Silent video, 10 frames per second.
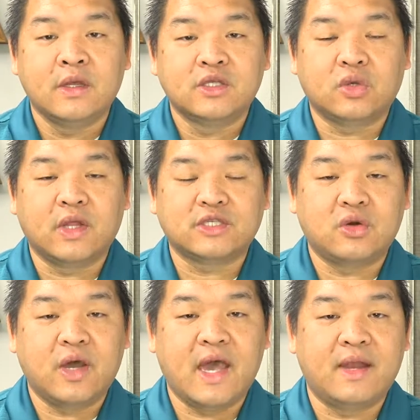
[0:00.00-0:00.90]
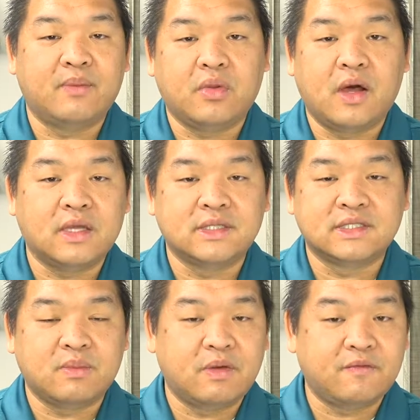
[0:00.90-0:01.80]
So let's go ahead and plug in
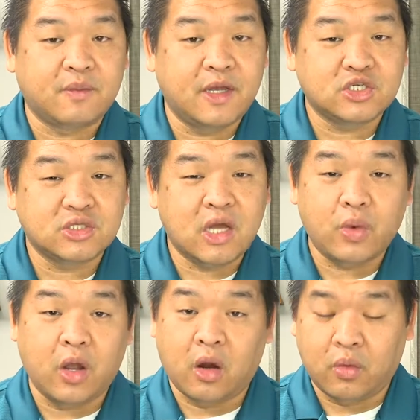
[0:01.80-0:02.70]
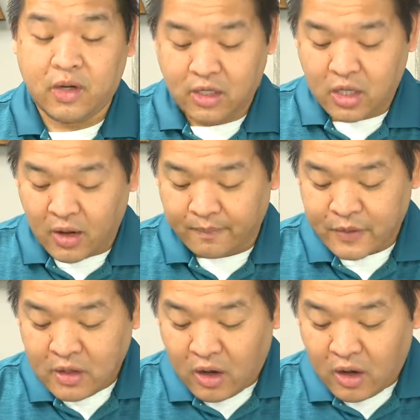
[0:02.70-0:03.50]
some information that we already know.